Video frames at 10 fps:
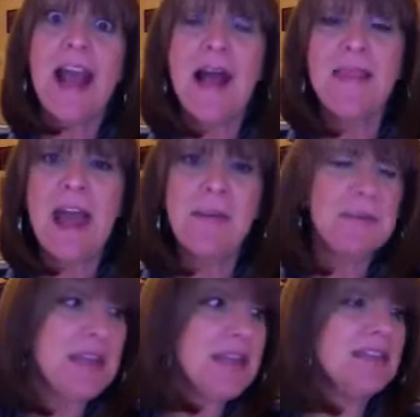and that
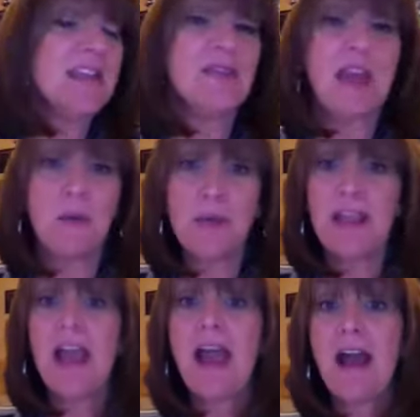means that we
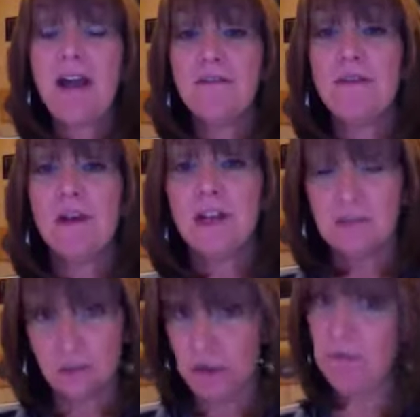have
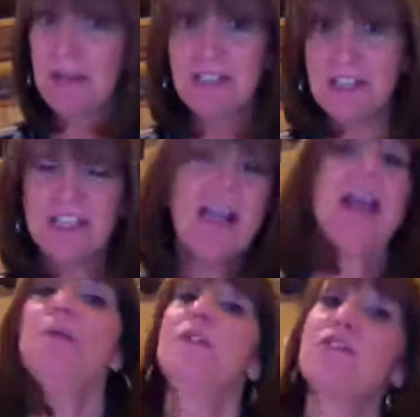the rest of
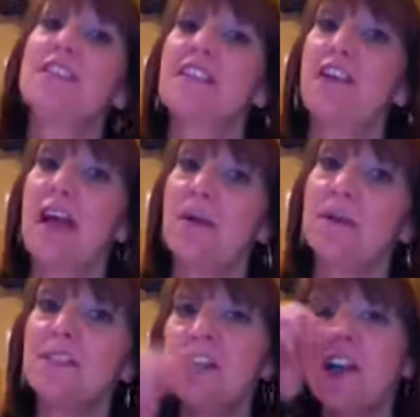today, which is still
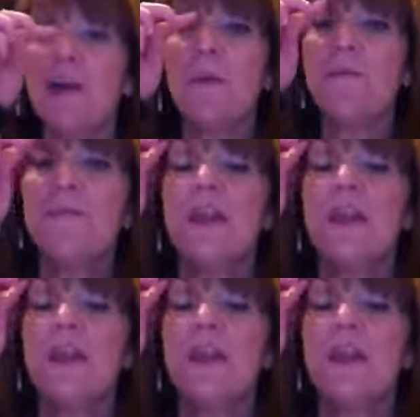hours to go,